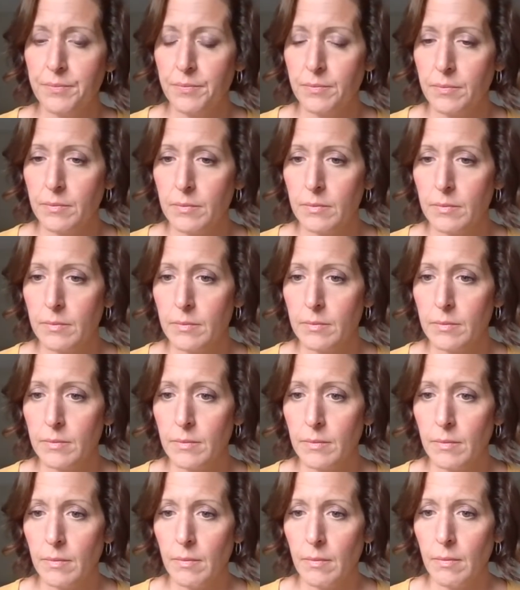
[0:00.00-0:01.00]

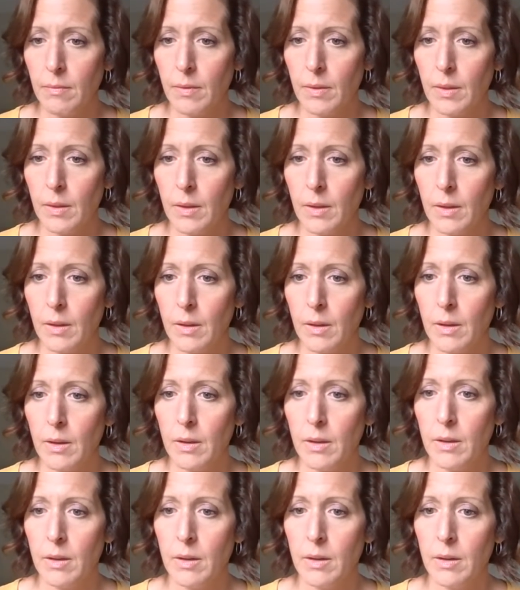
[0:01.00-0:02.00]

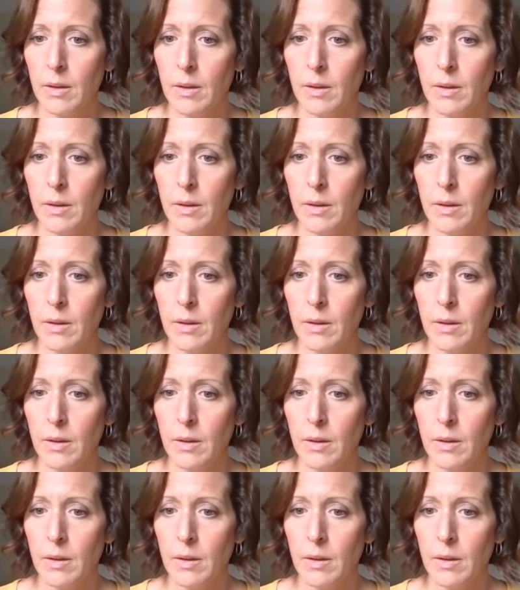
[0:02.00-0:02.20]
No one is speaking in this clip.